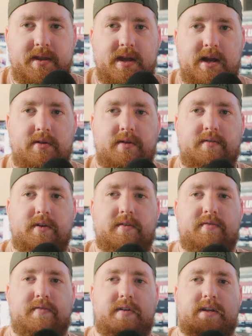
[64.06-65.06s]
I don't even know
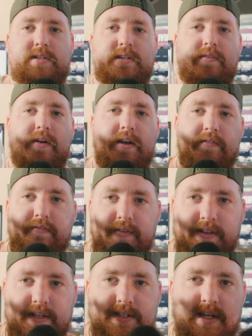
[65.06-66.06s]
if, let's see if I could
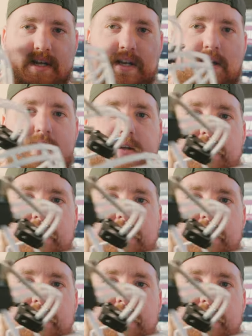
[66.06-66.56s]
fit this in.